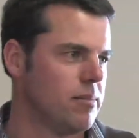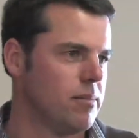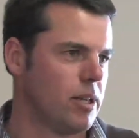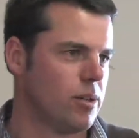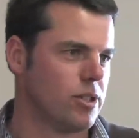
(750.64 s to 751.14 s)

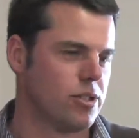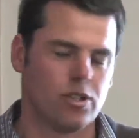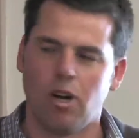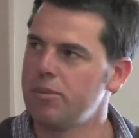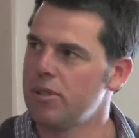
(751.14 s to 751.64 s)
because it
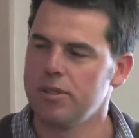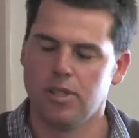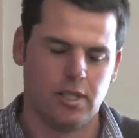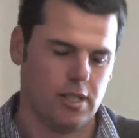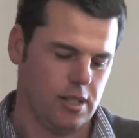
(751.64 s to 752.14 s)
stops
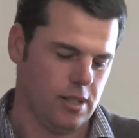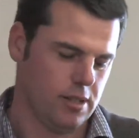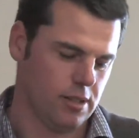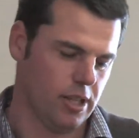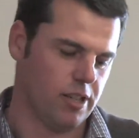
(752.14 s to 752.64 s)

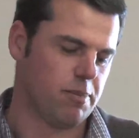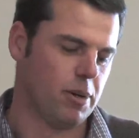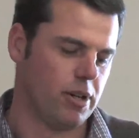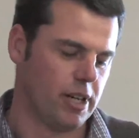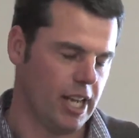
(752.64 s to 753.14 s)
leaf
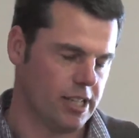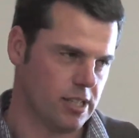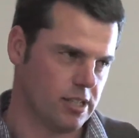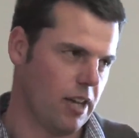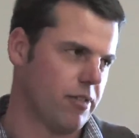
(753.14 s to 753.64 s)
burn, it gets
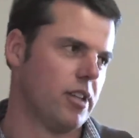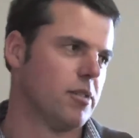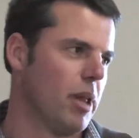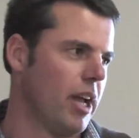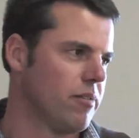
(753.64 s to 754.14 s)
the stuff
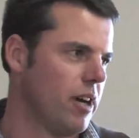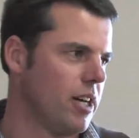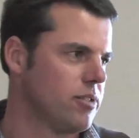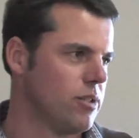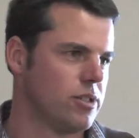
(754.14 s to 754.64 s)
into the plant faster,